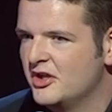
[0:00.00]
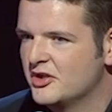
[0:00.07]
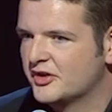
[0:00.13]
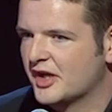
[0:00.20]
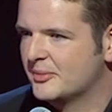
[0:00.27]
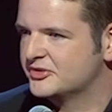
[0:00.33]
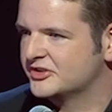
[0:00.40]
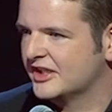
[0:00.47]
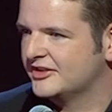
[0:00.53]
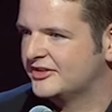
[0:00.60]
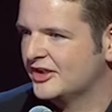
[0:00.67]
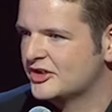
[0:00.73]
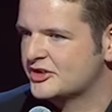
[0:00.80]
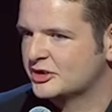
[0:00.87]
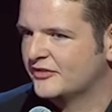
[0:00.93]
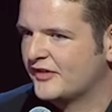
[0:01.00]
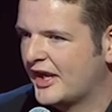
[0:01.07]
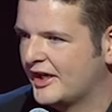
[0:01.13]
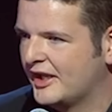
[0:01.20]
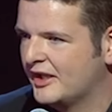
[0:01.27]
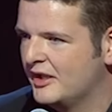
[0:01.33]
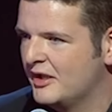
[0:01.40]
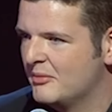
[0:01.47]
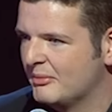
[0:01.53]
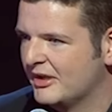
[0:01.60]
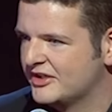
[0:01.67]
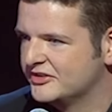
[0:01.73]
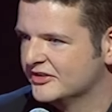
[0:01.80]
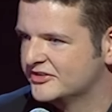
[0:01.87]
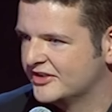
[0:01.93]
representation of any
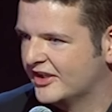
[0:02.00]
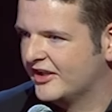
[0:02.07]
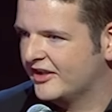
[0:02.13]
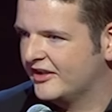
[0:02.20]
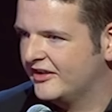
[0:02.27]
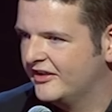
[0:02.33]
major city.